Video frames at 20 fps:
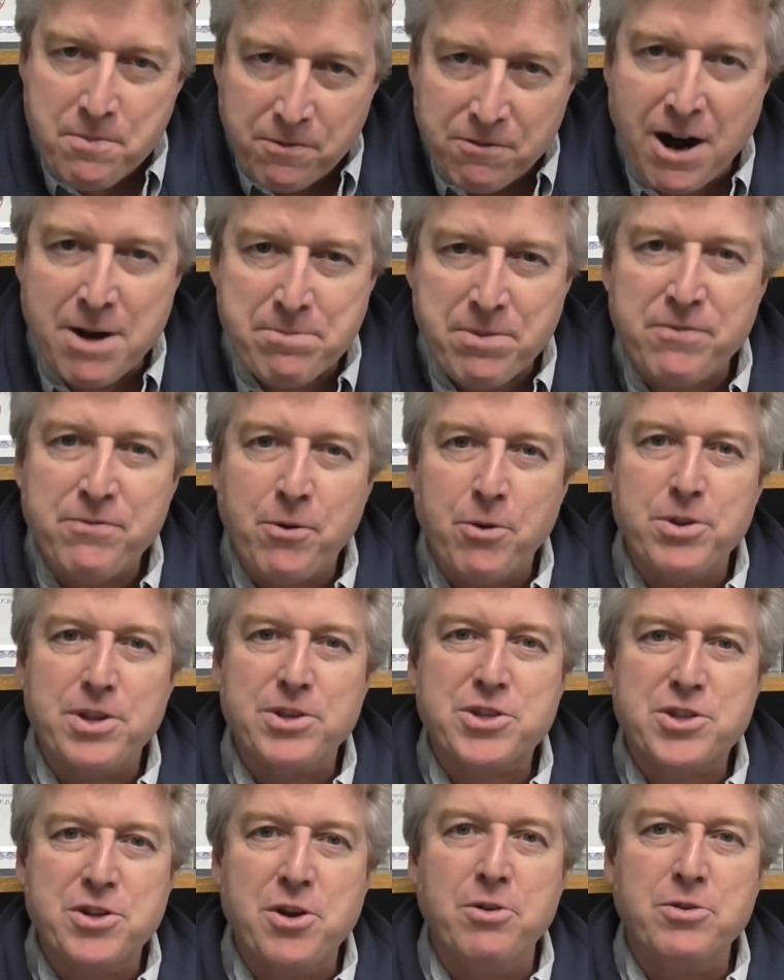Right before
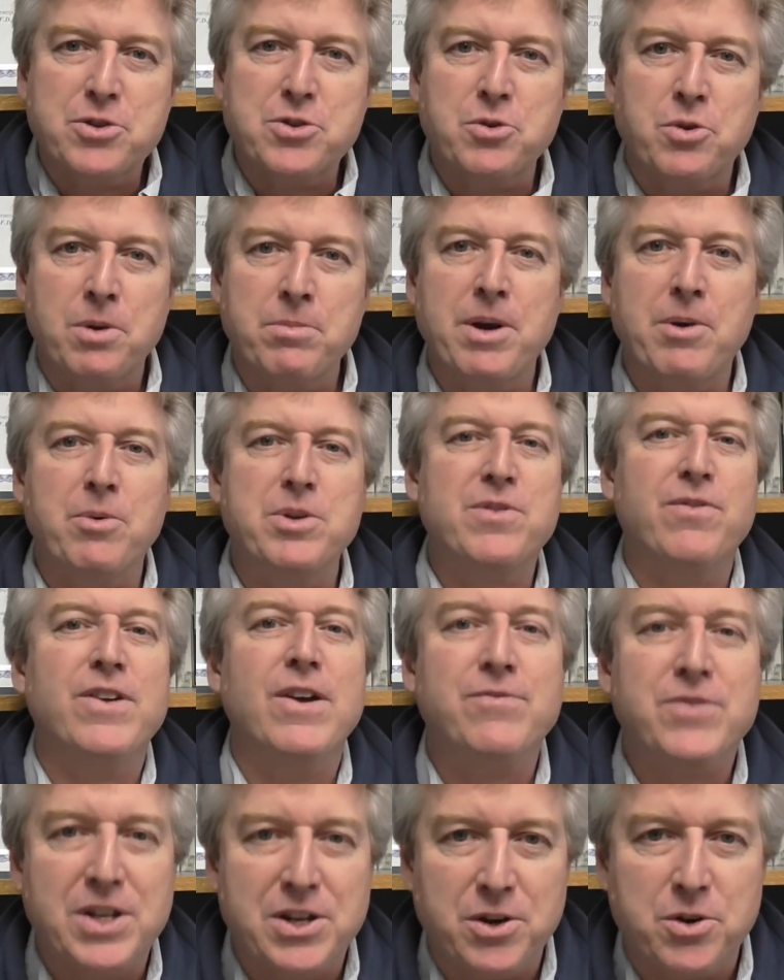the snowstorm, it was
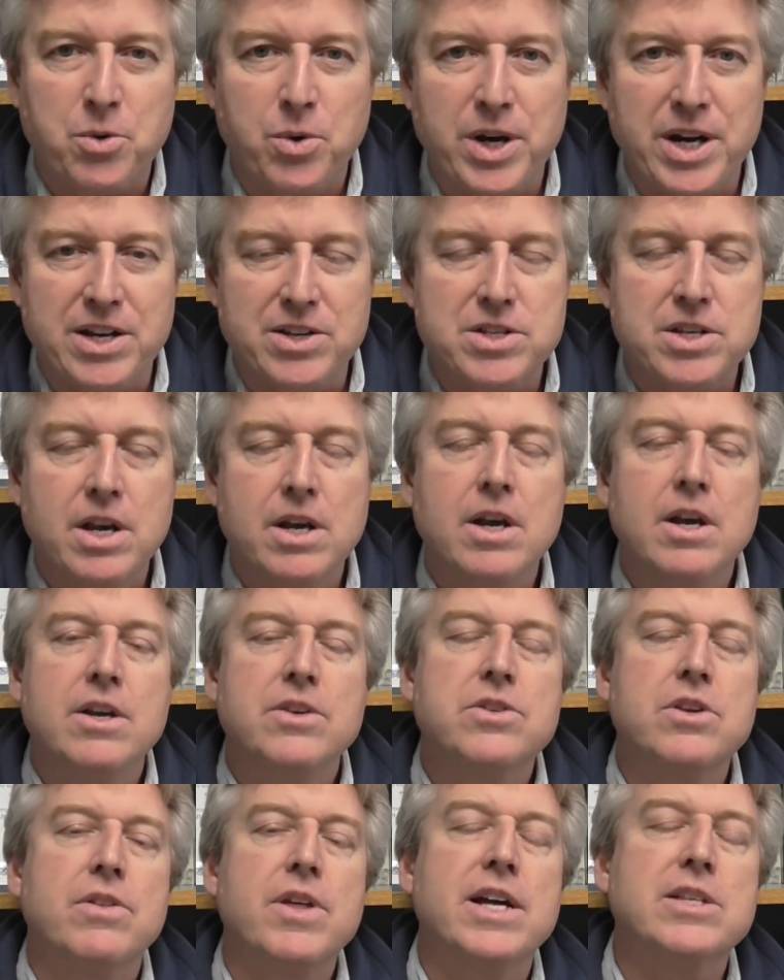50 degrees.
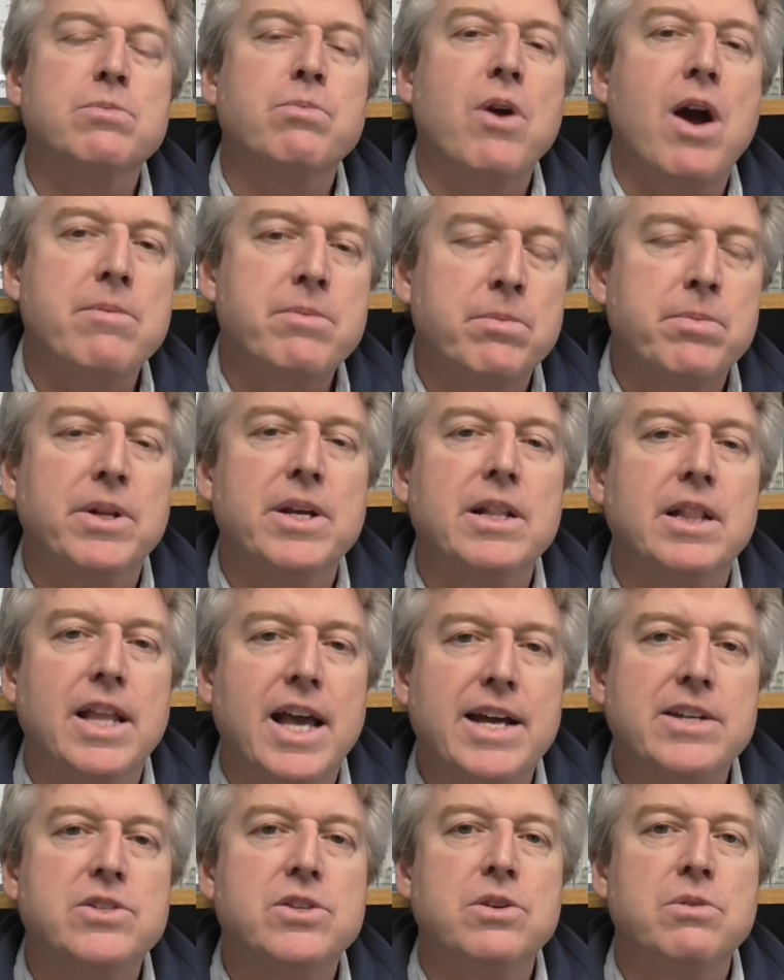So that's probably
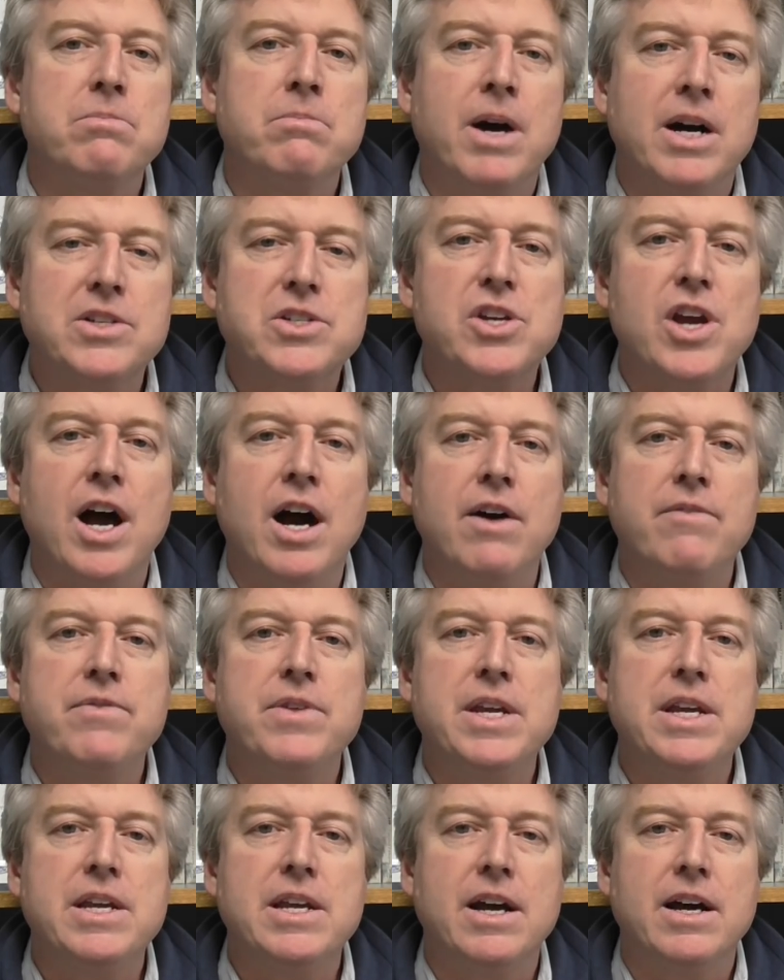led to much of
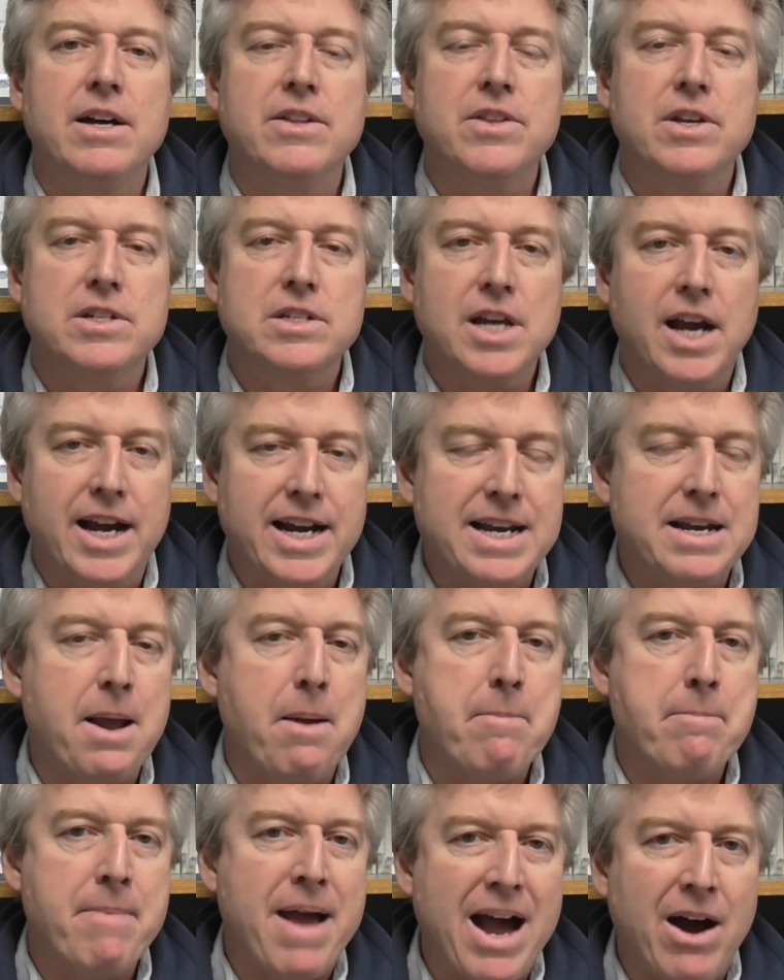the
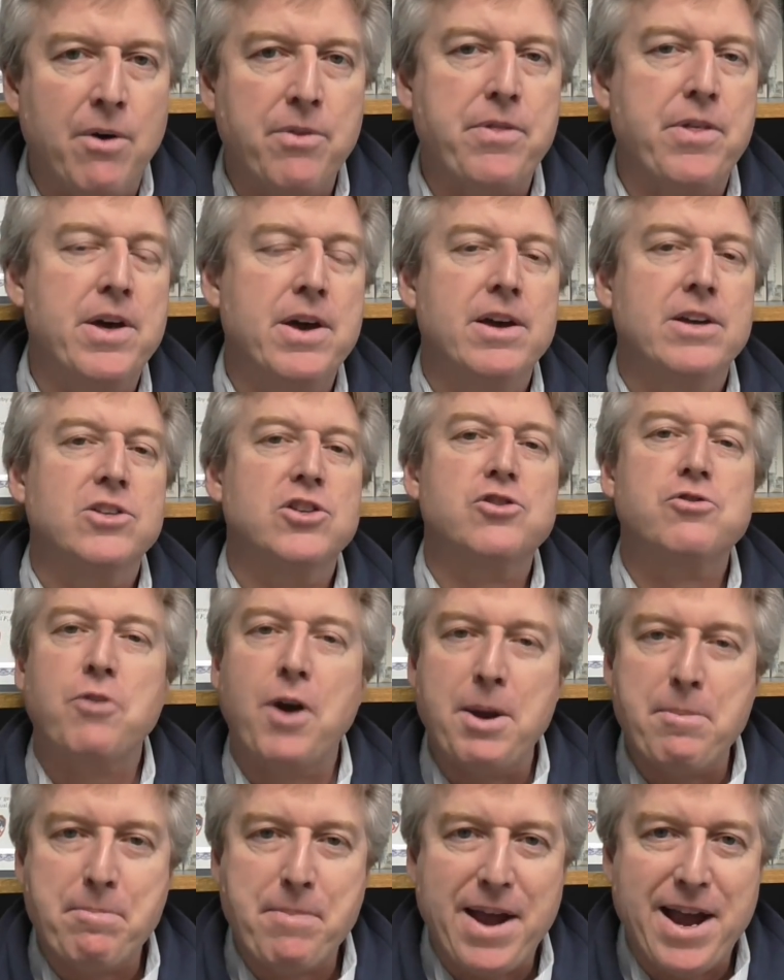tight mouth
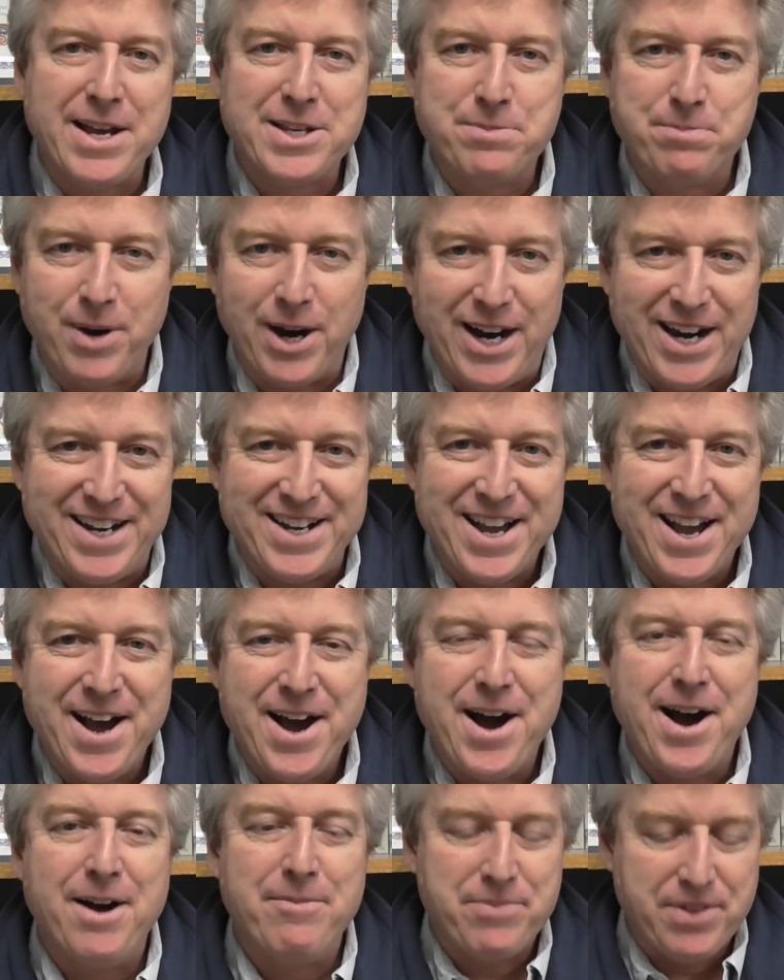striped bass bite
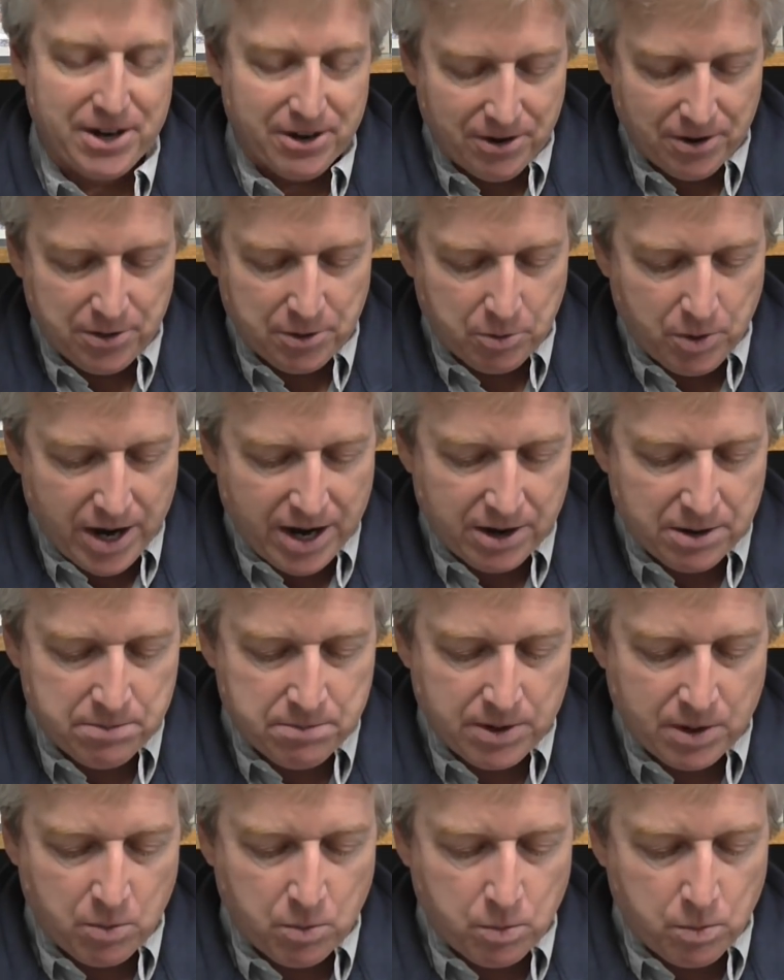up there on the
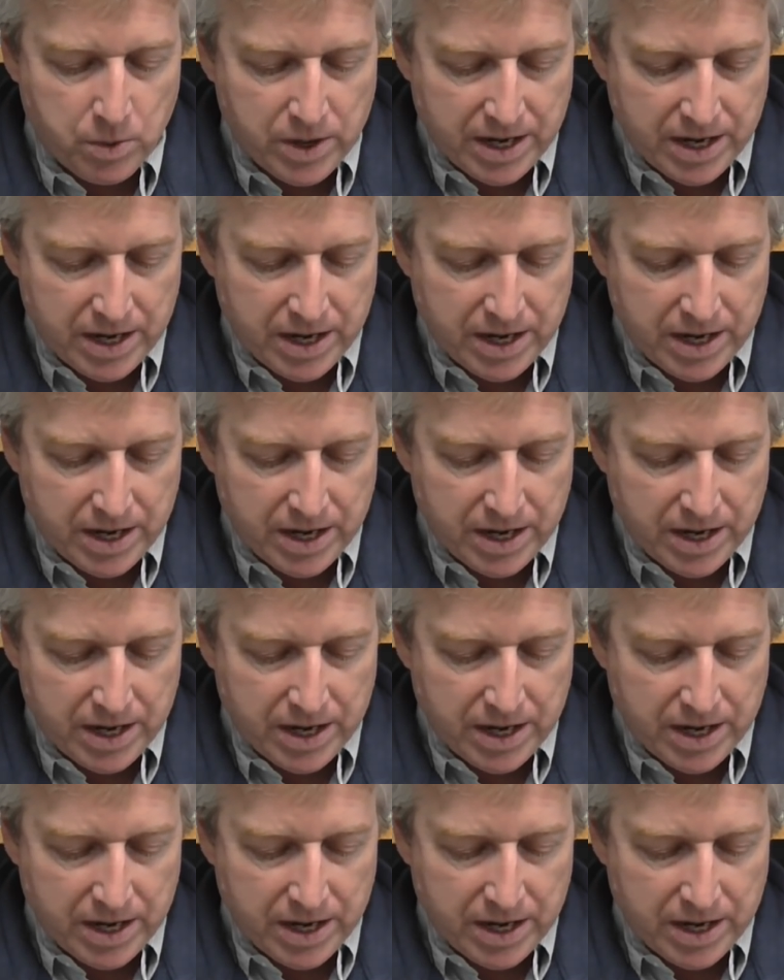Raritan, but